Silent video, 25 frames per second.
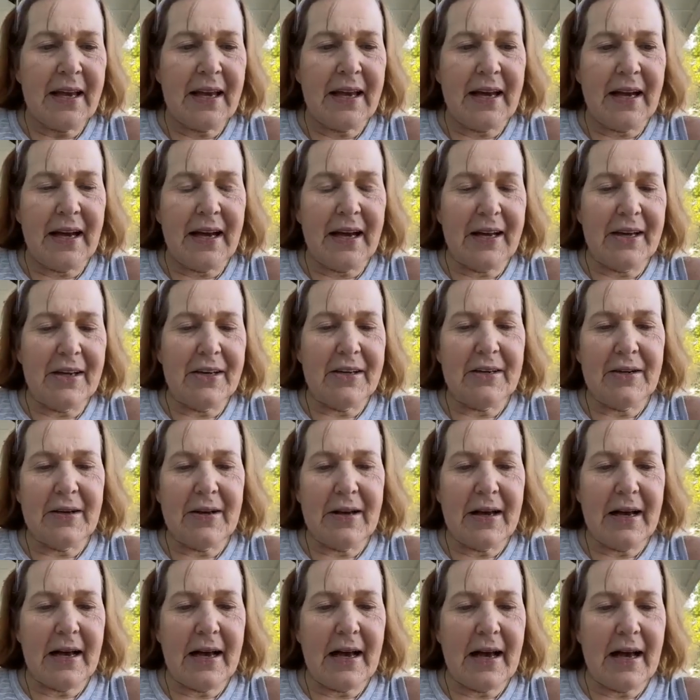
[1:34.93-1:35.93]
and
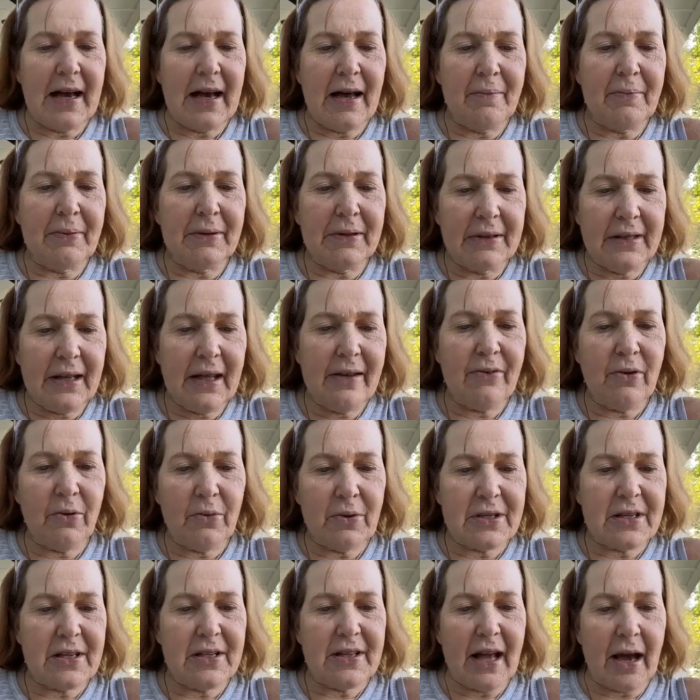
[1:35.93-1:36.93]
I believe it
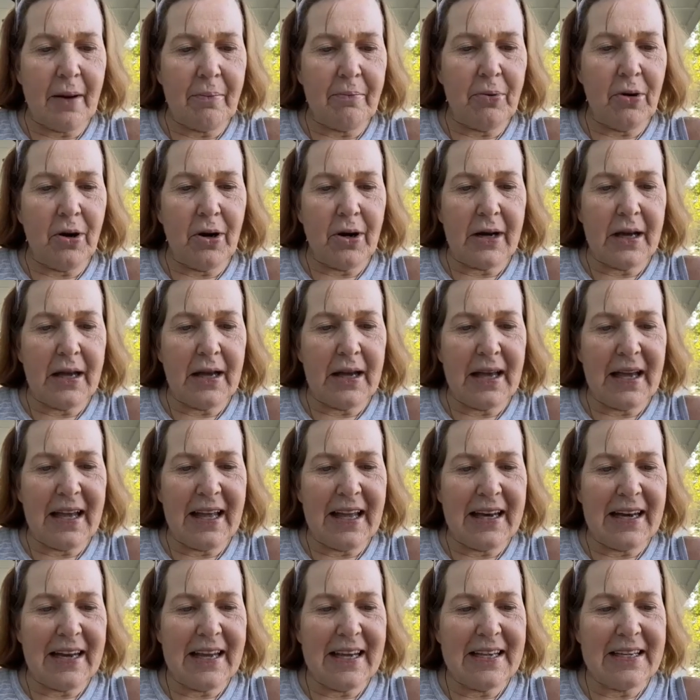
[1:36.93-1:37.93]
was in that book,
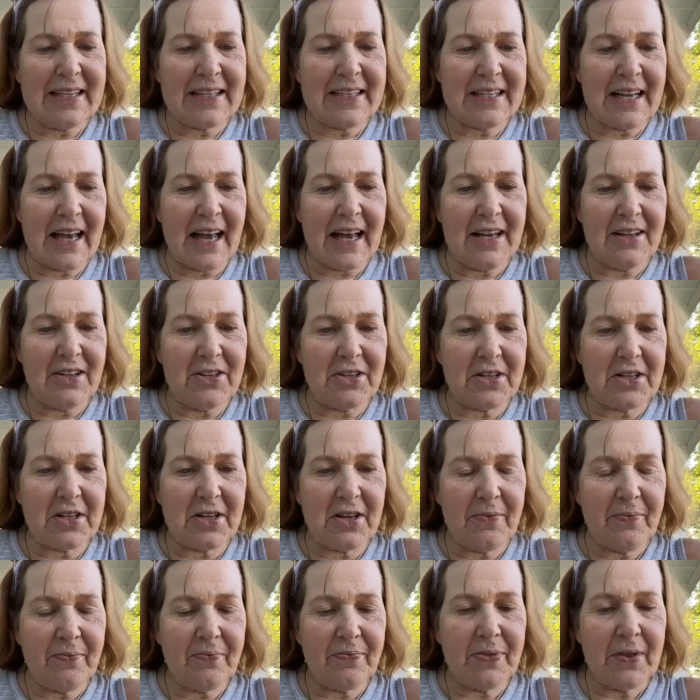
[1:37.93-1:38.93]
and he says